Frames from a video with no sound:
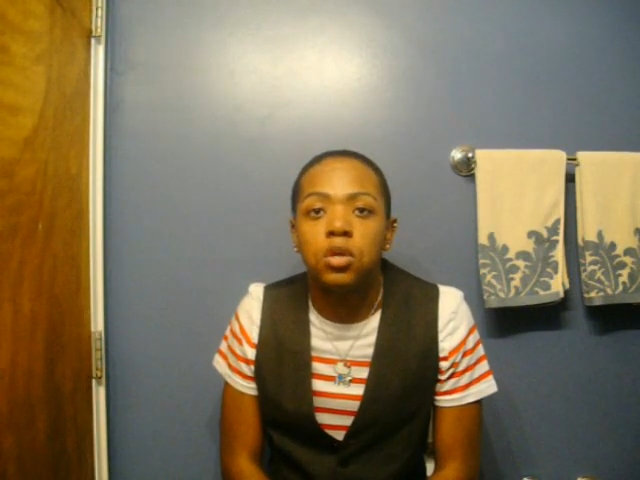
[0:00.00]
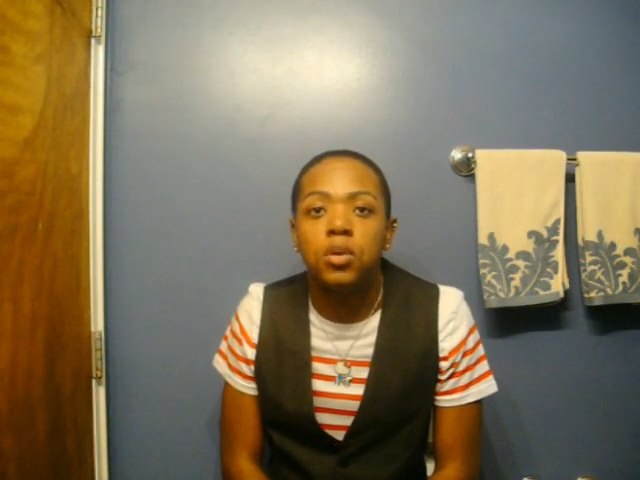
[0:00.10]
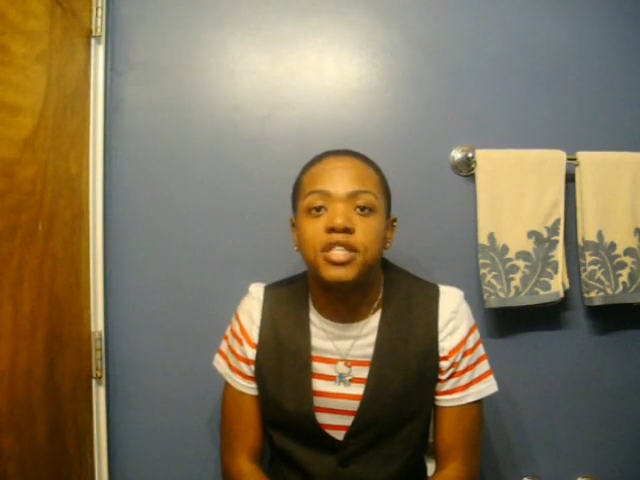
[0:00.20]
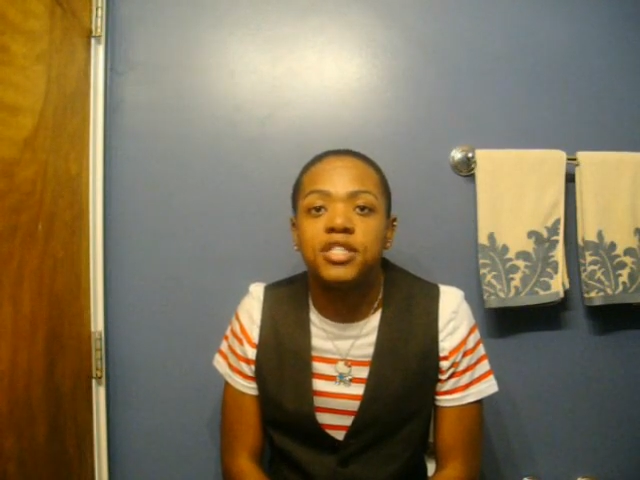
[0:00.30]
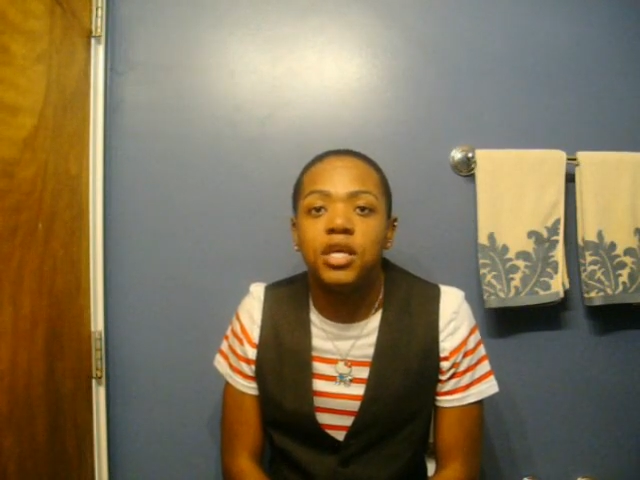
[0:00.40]

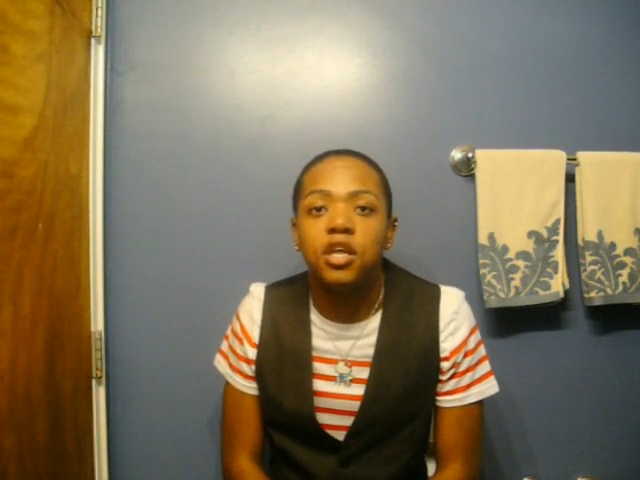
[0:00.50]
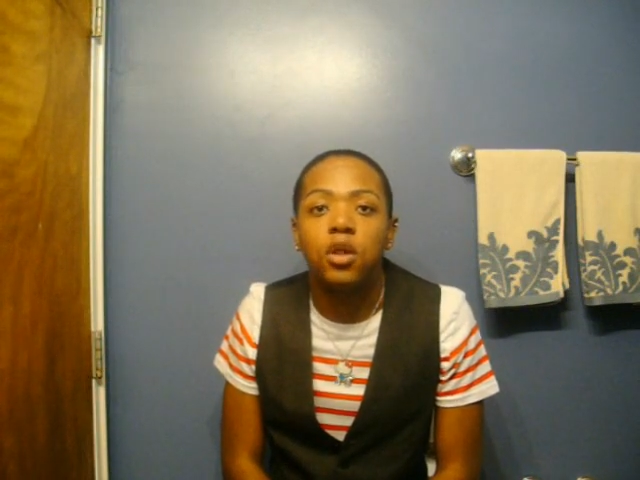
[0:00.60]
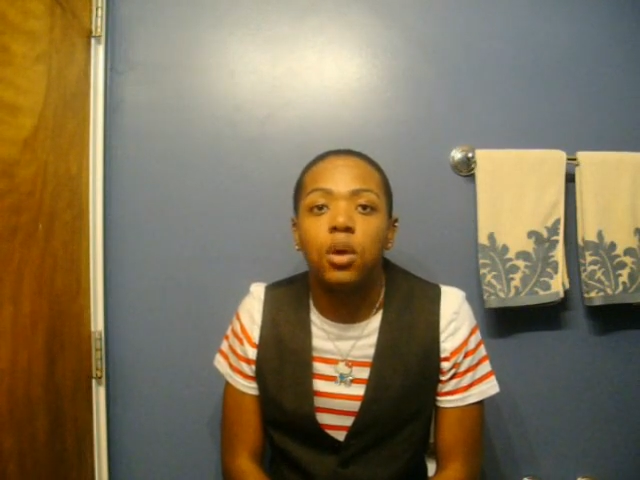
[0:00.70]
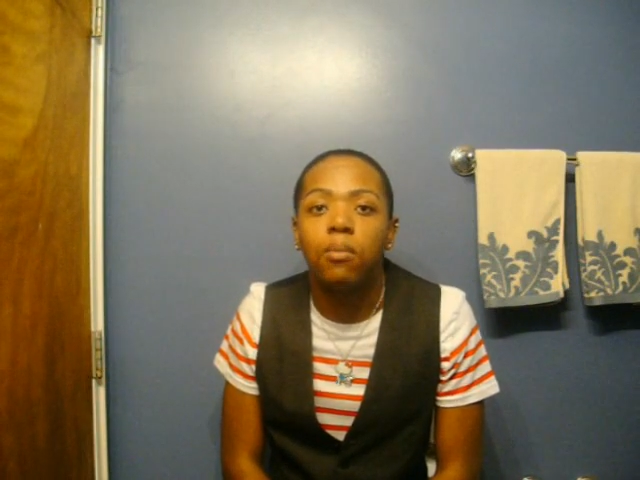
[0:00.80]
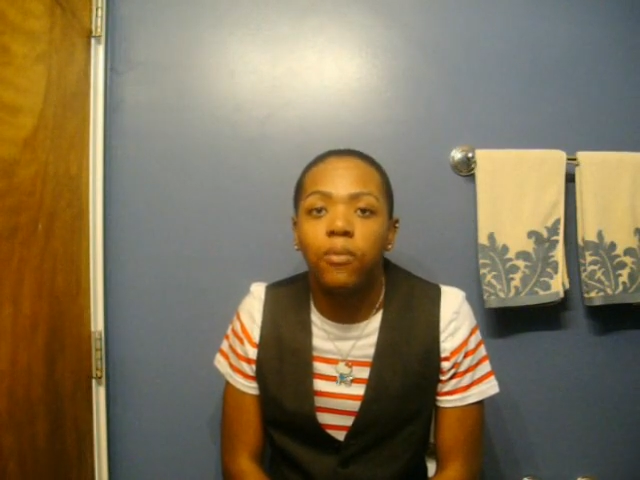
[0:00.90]
do is
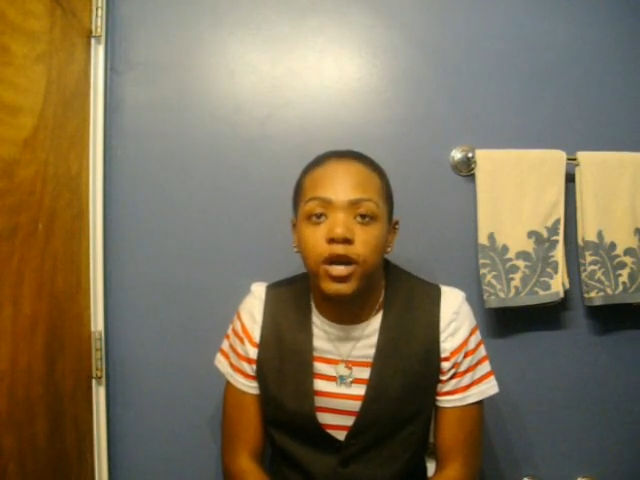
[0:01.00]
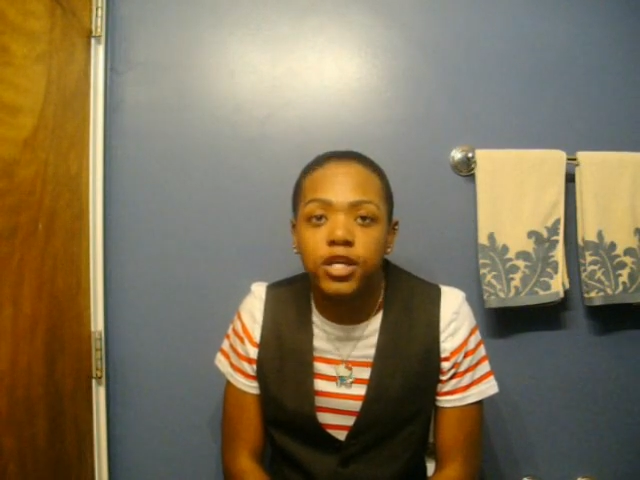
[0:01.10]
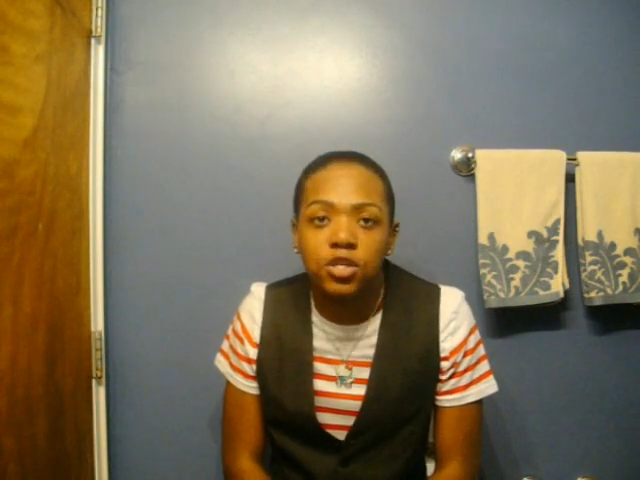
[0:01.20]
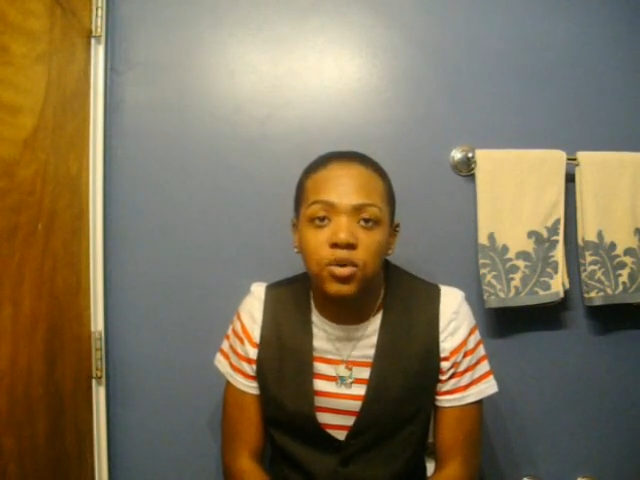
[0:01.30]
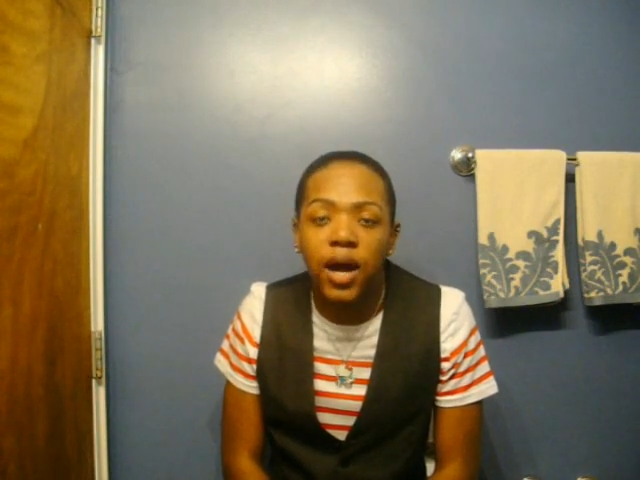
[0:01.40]
either
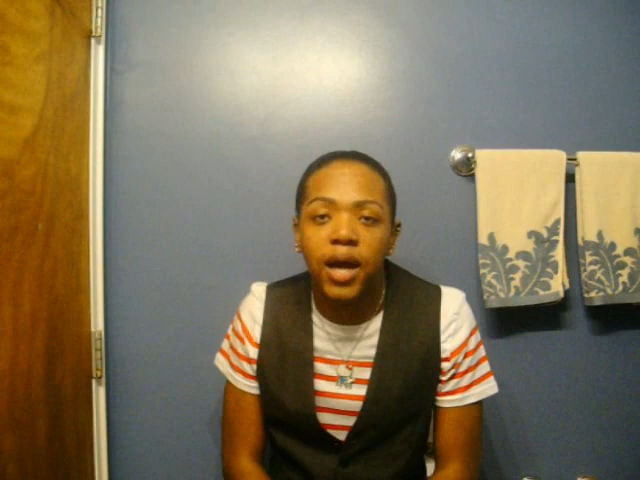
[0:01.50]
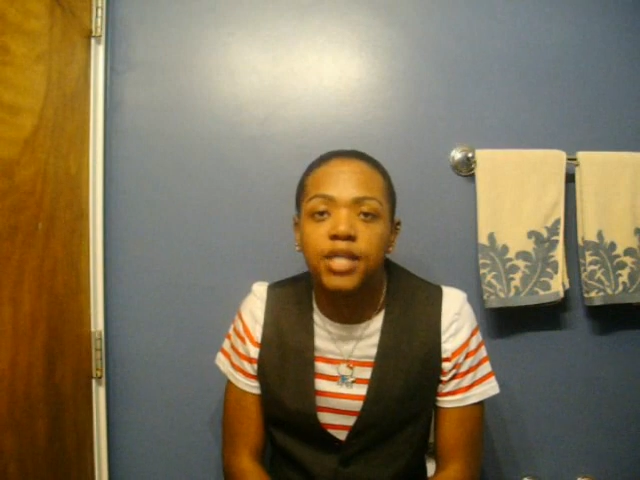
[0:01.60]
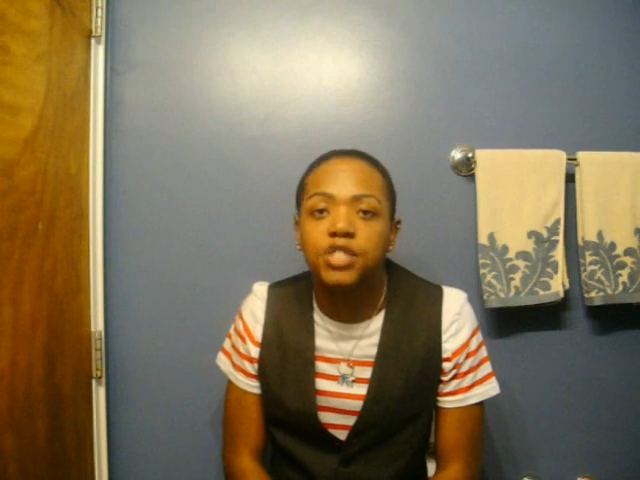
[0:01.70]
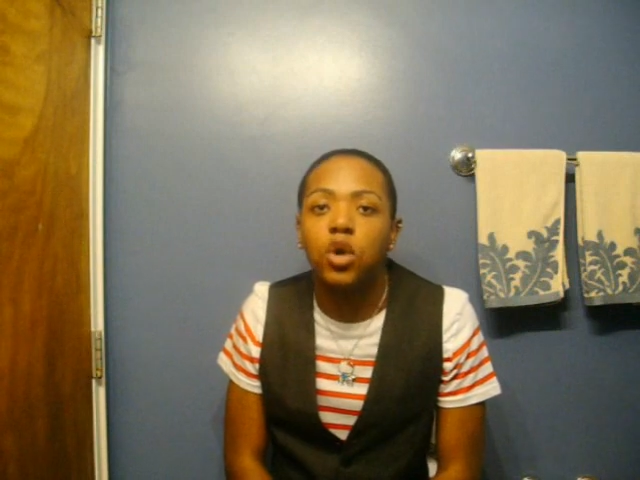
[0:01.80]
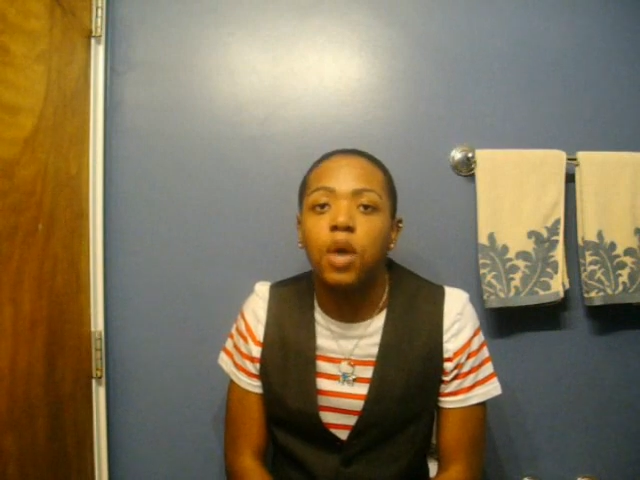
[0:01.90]
moisturize